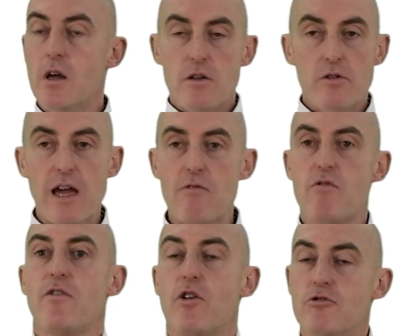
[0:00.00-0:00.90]
You'll get
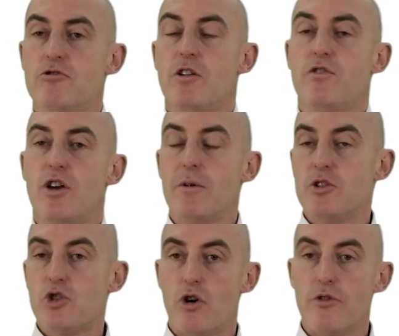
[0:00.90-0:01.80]
rid of 100 of them and
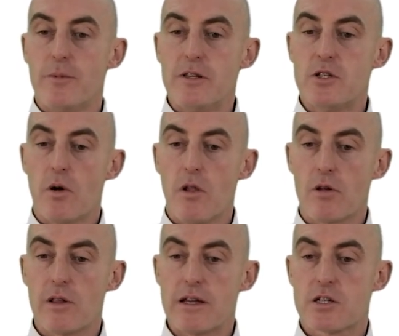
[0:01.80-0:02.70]
shorten them into a
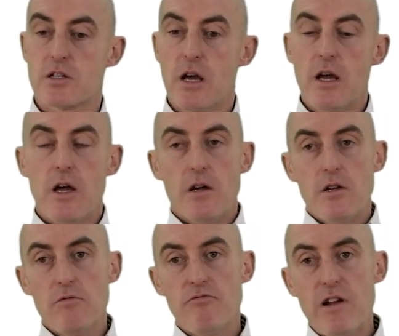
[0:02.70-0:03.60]
long list.
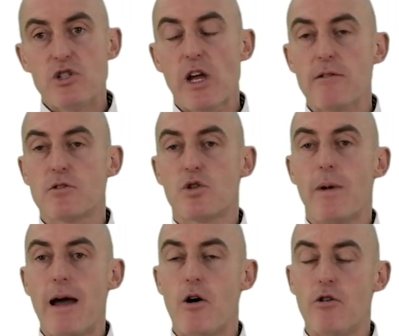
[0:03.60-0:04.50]
You'll reach out to
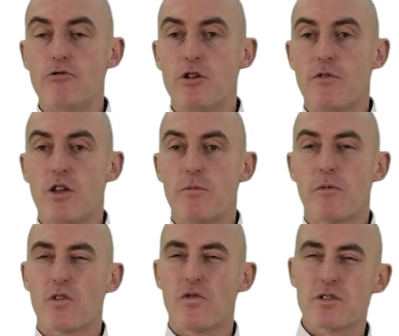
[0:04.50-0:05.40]
about 100 of them
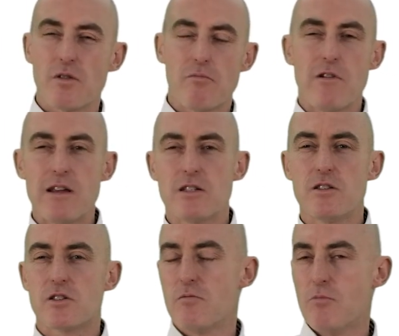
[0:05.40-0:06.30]
because for some reason,
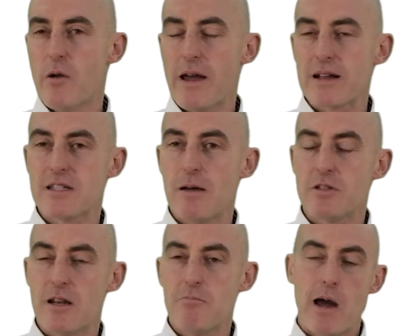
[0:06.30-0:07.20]
some won't
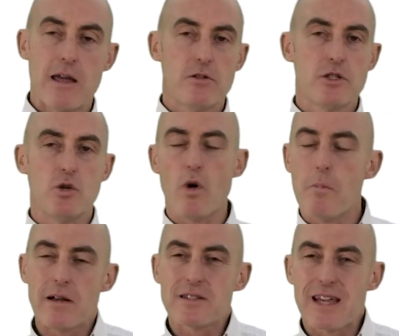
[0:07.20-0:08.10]
accept in mails. You
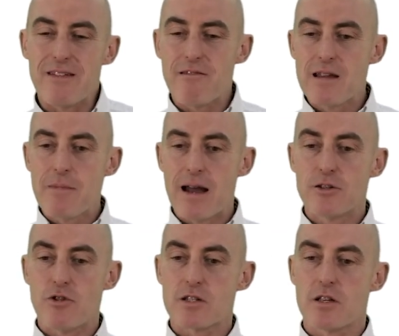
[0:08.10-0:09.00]
won't be able to get their email
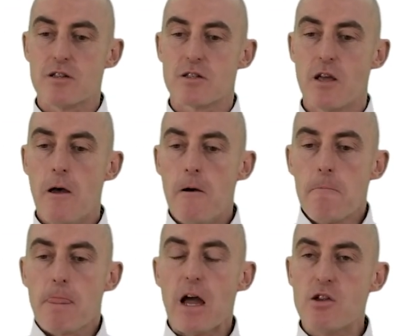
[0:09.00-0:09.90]
addresses.
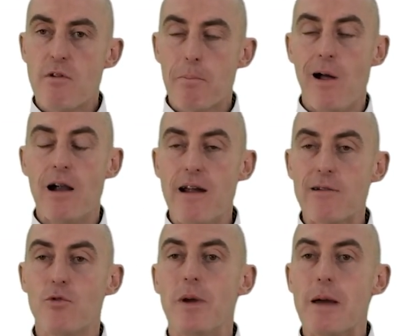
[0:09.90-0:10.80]
And your reply
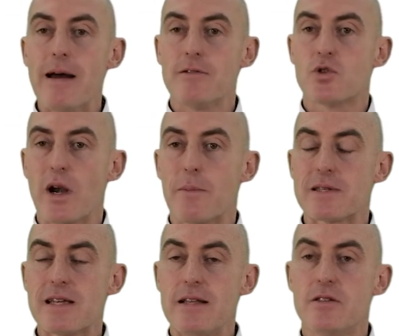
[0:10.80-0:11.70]
rate will be about
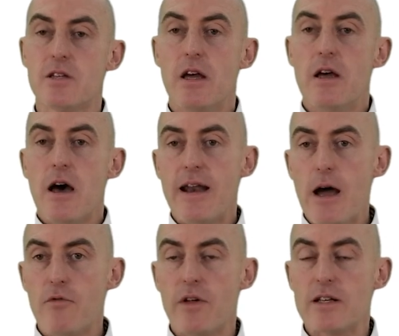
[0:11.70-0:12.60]
20%. And
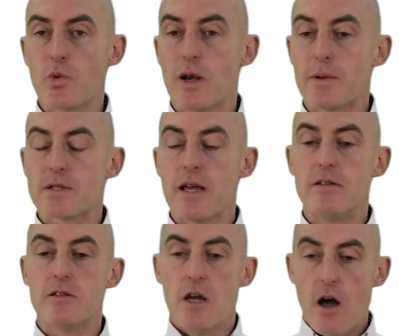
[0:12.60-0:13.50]
out of that
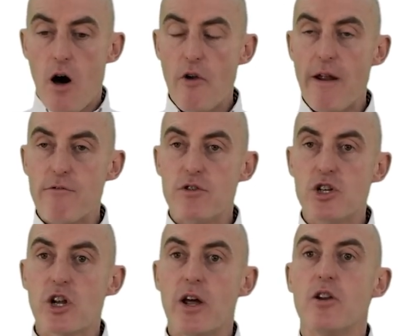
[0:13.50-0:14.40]
20%, on average,
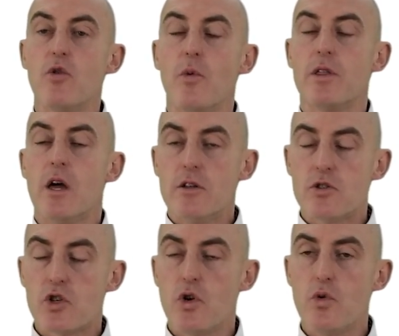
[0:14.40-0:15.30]
you're going to end up with
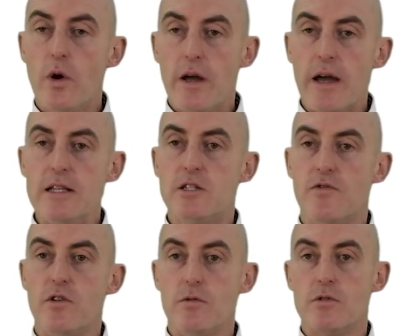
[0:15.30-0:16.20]
2
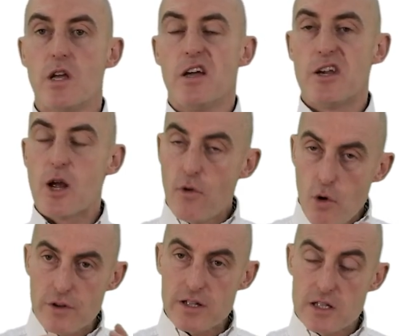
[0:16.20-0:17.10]
interviews. Now, if
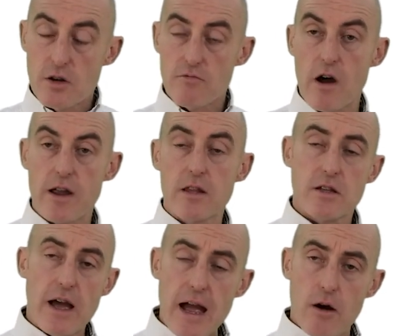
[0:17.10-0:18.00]
all this is done right,
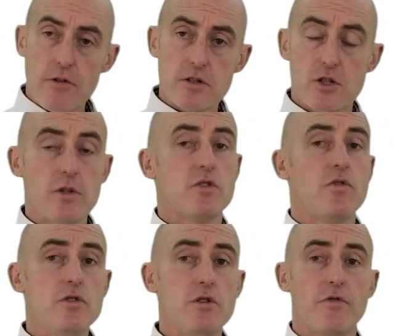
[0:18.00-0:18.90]
out of those 2
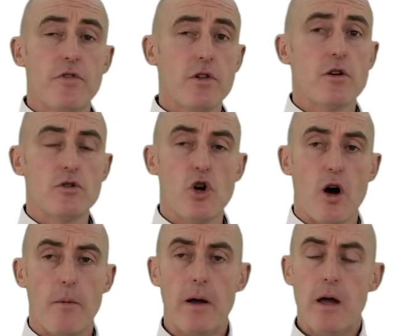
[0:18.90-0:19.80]
interviews, you'll fill your
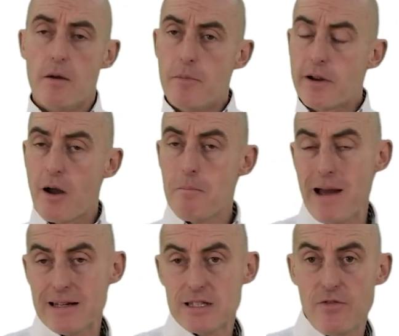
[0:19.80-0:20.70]
job. But going
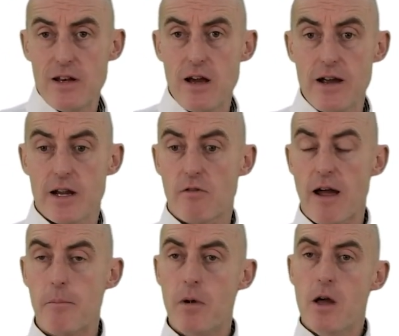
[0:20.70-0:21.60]
back to the Venn diagram,